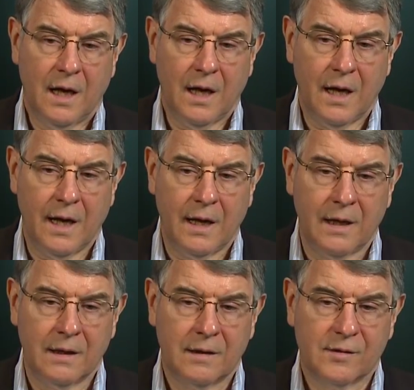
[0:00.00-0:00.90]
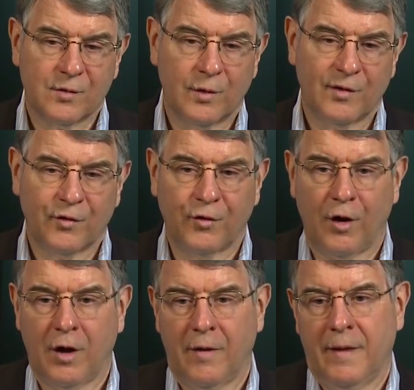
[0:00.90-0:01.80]
I sort of
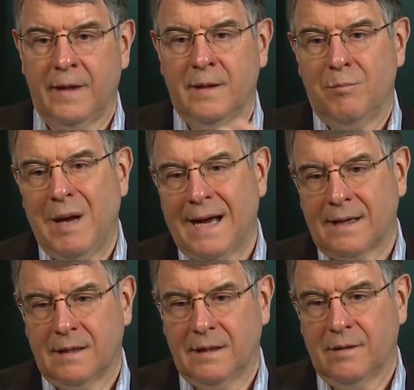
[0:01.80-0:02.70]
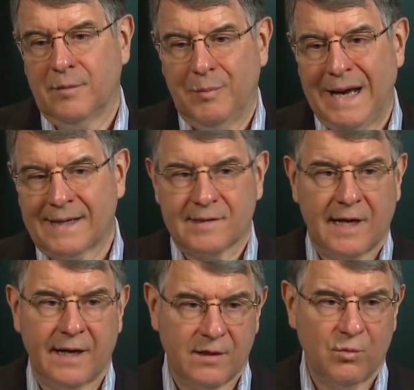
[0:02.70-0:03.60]
saw then another
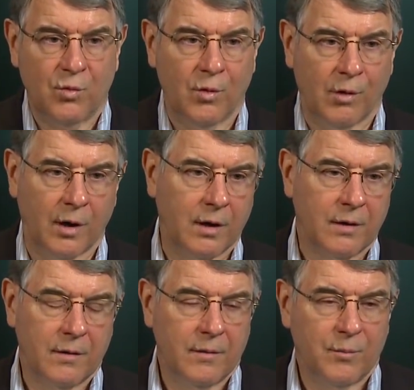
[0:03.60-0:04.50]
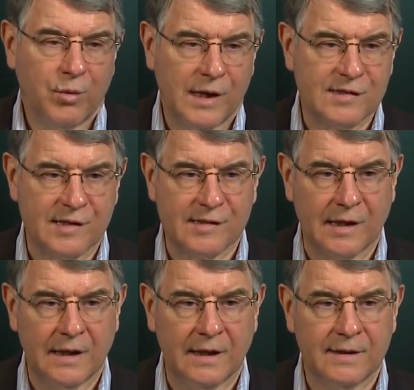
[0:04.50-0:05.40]
backside of the war,
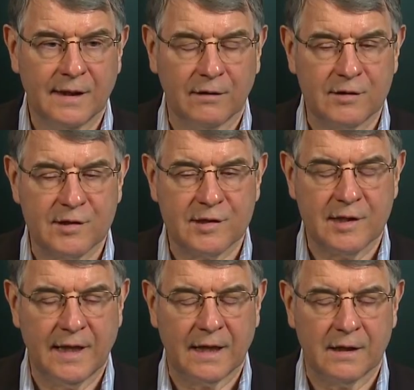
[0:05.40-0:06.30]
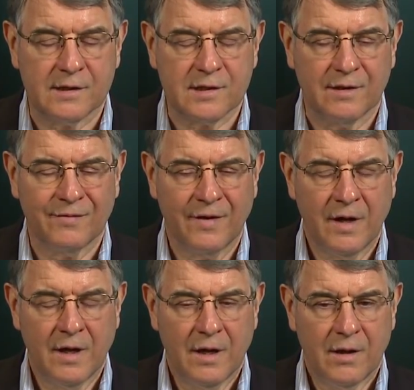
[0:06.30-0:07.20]
processing the intelligence and that kind of stuff
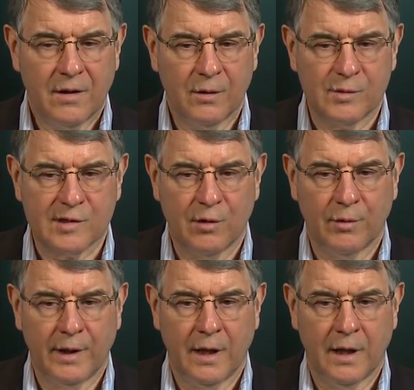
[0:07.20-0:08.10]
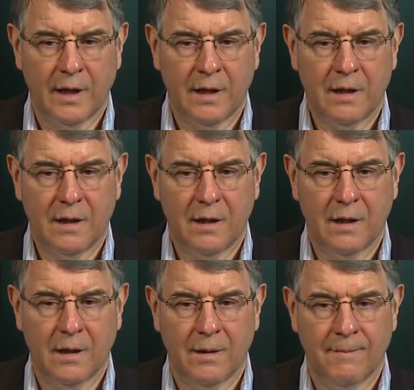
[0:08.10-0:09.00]
that was going
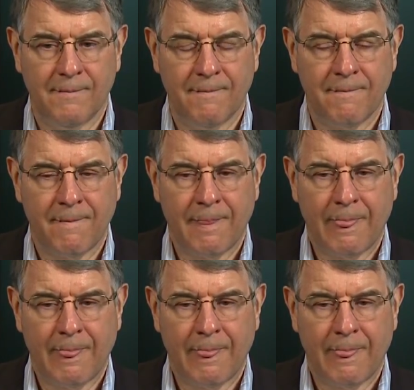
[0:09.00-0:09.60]
on.